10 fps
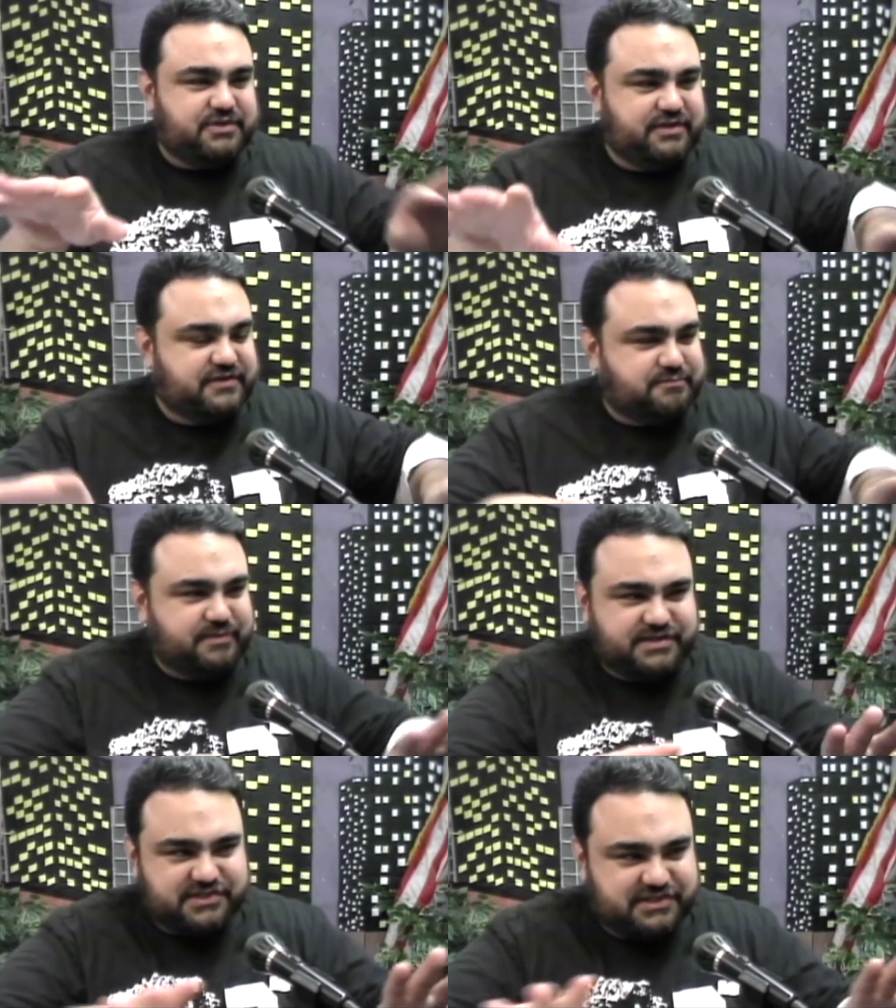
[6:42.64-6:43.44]
him to
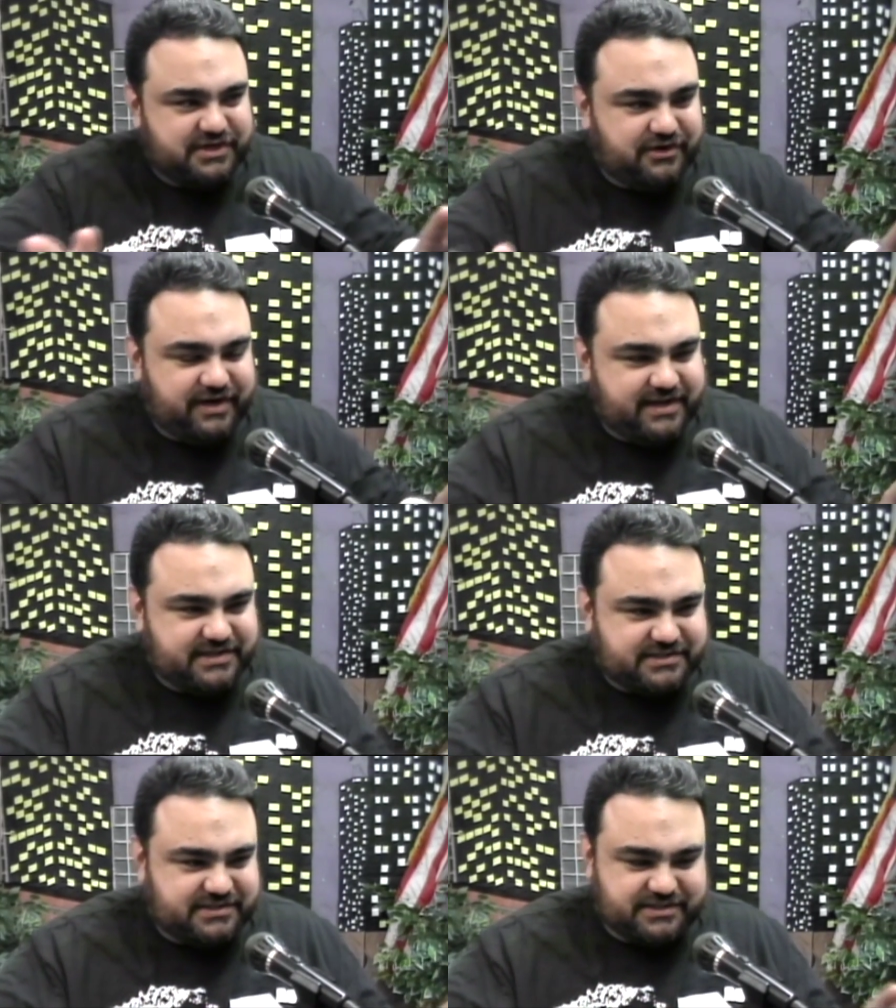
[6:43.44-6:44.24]

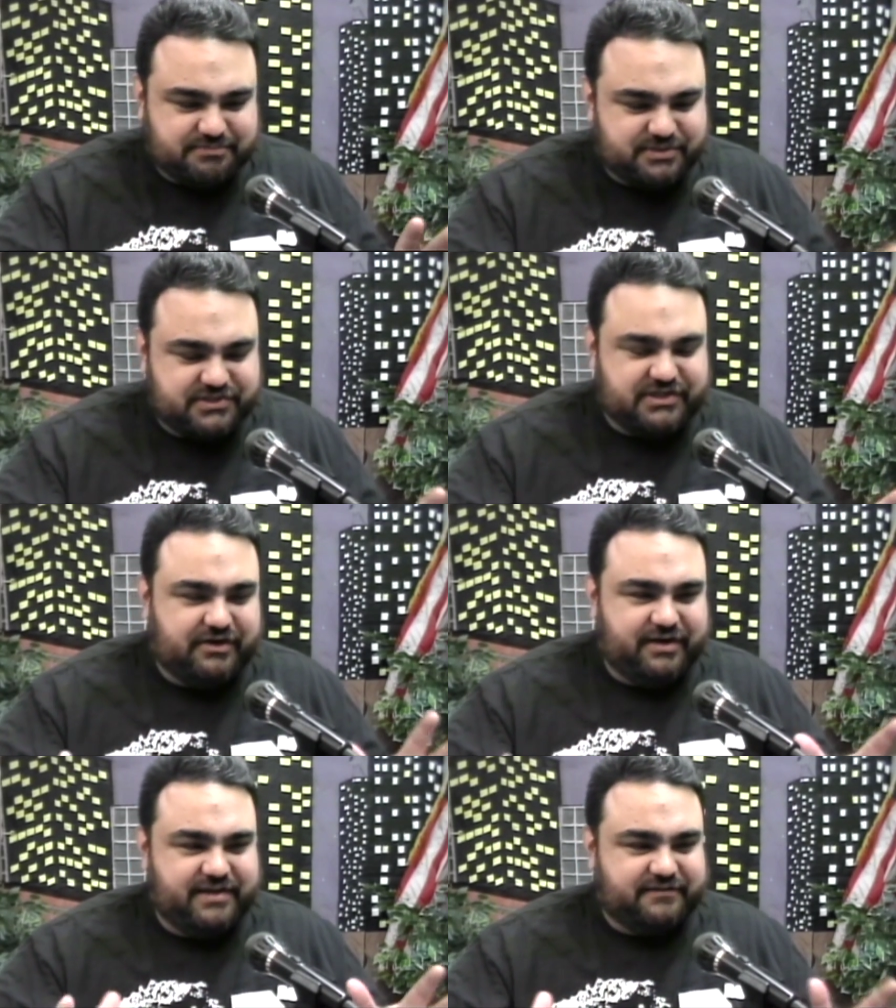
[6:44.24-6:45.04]
this
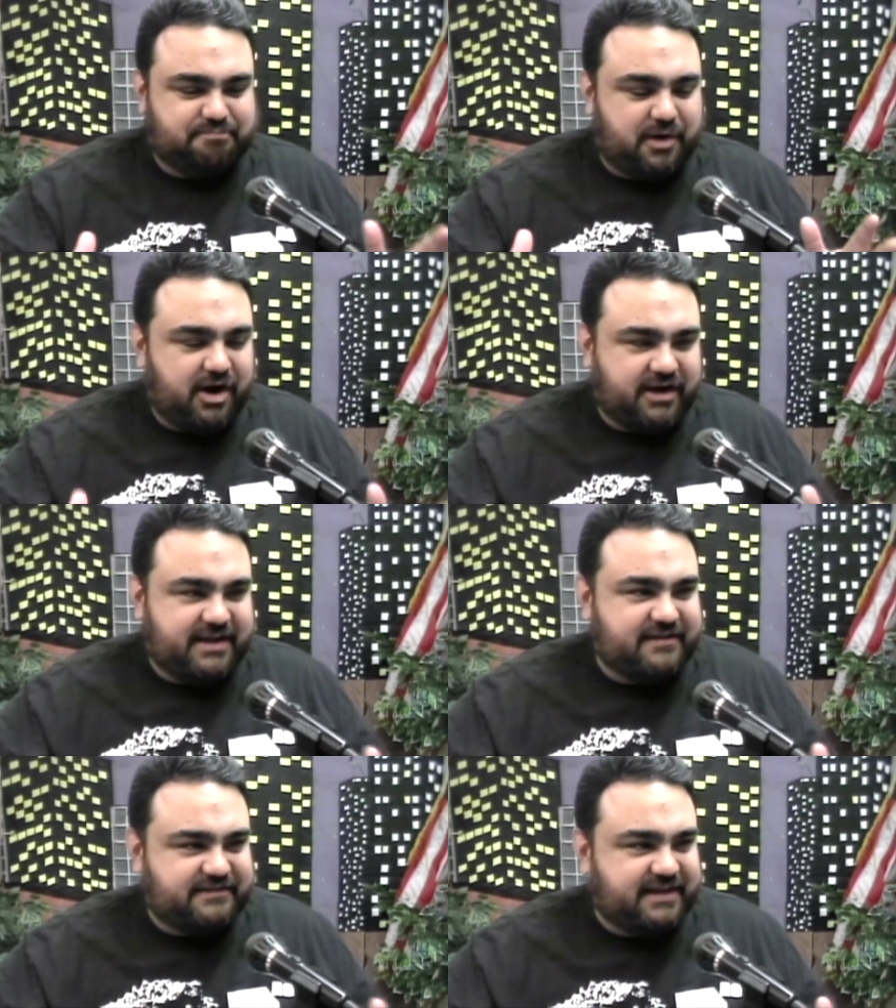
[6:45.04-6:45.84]
mysterious mark
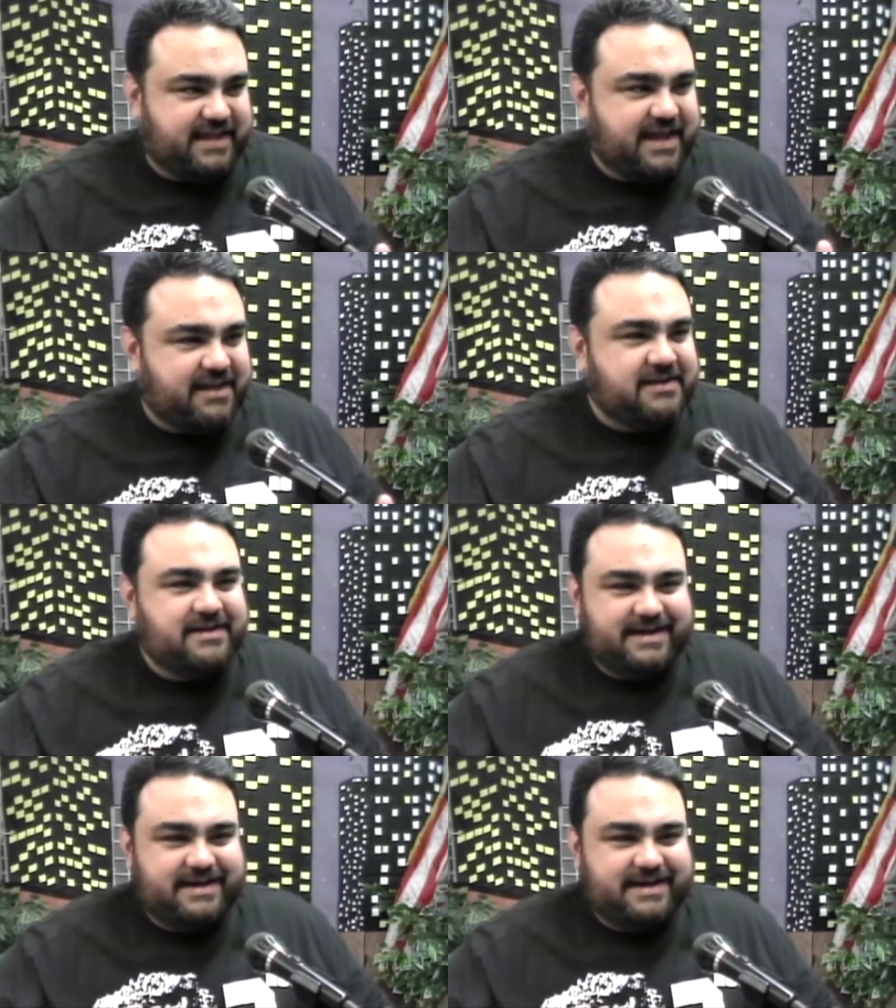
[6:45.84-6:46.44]
he has to get.